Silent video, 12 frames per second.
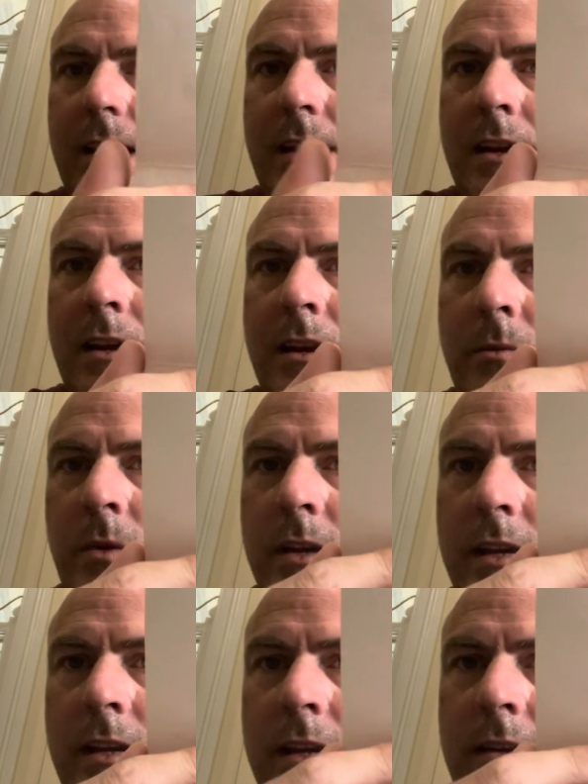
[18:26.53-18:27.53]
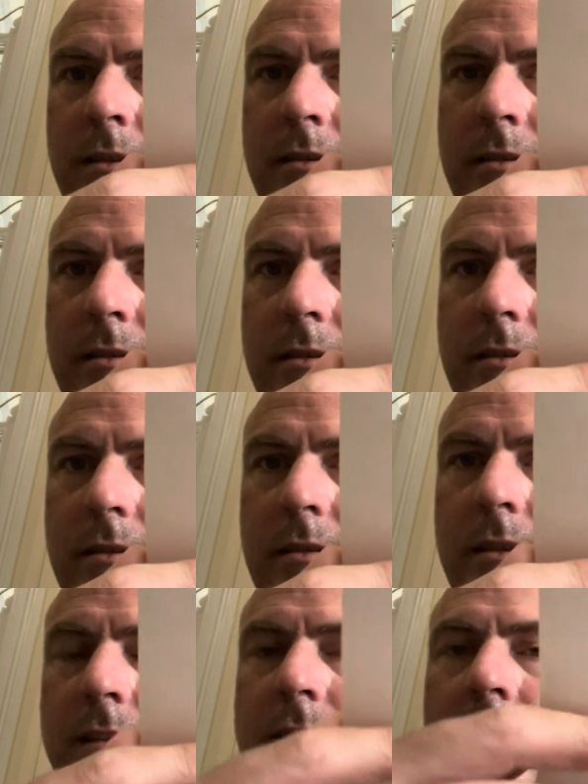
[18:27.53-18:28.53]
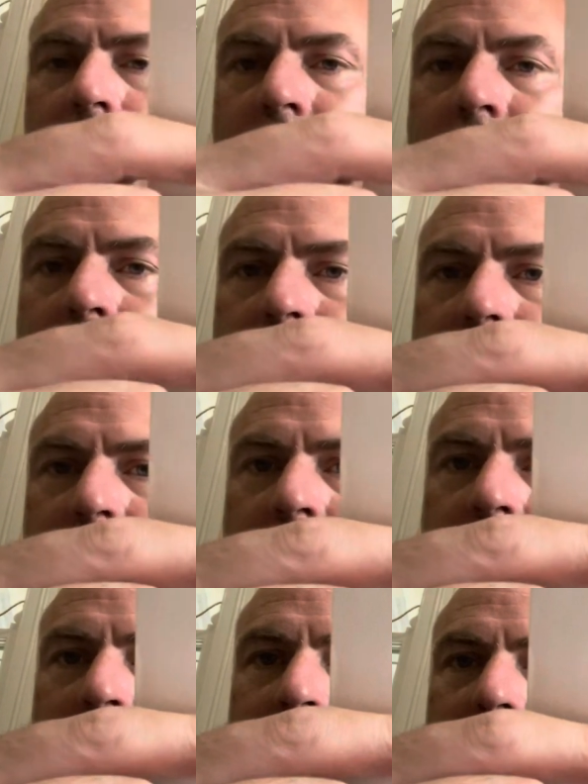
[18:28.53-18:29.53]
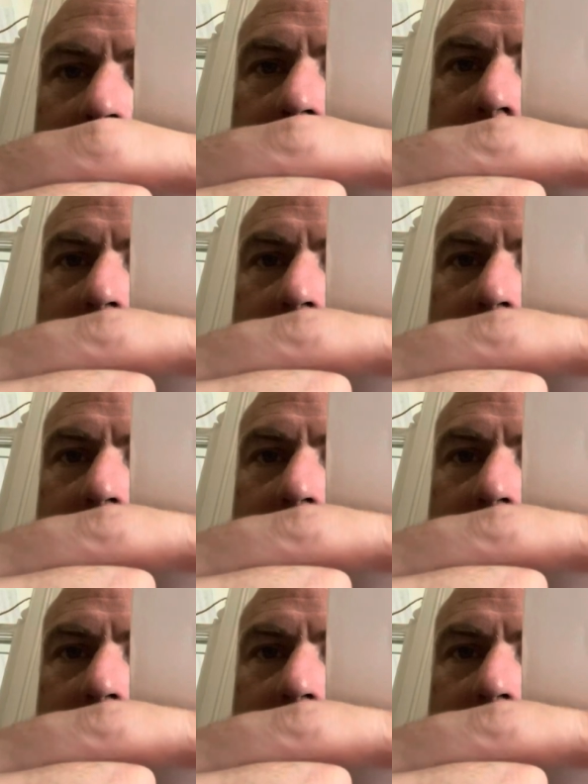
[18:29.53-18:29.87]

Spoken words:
And I'm working in this section, just around here.